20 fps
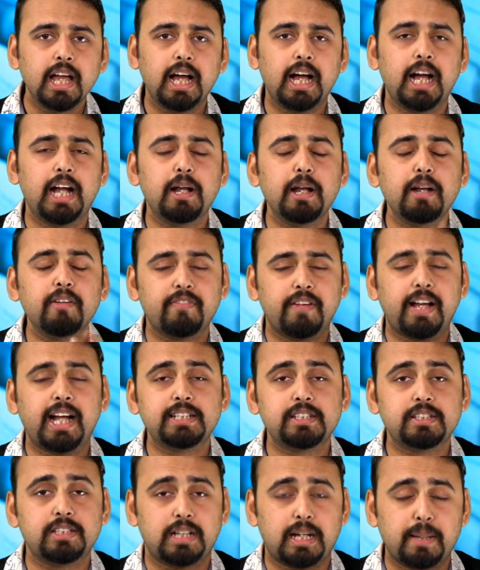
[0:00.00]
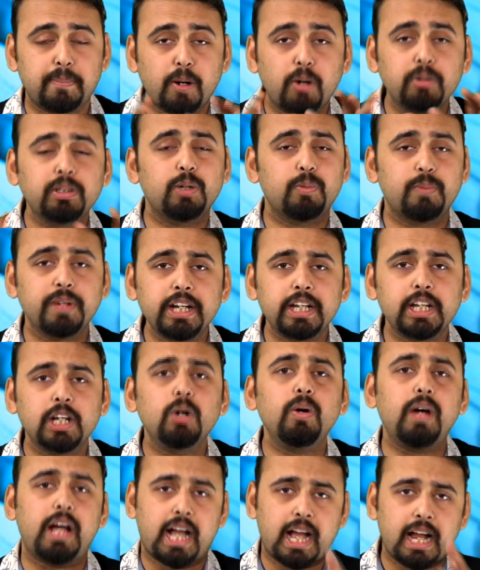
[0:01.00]
and in facts about the
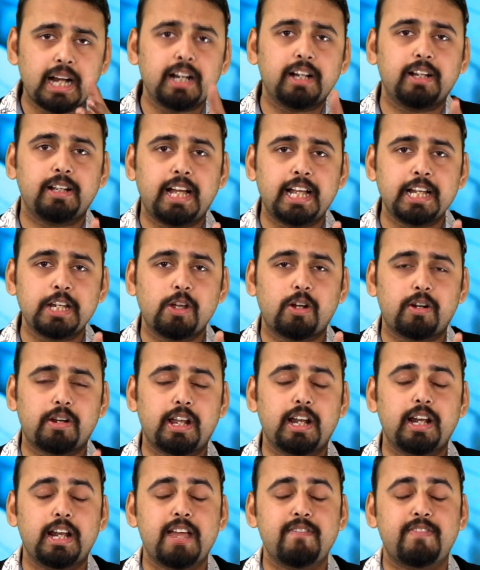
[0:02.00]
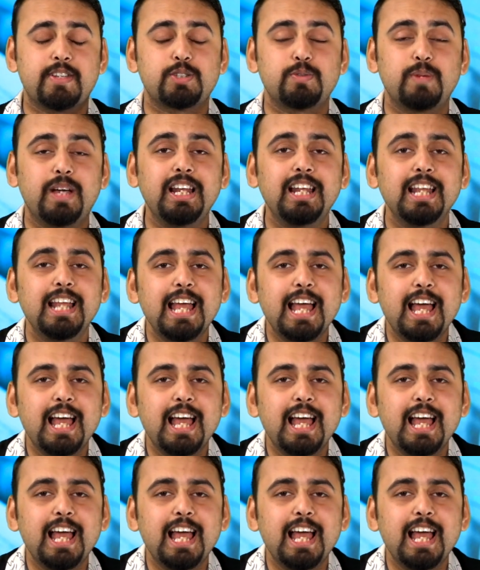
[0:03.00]
video and in your real life as well.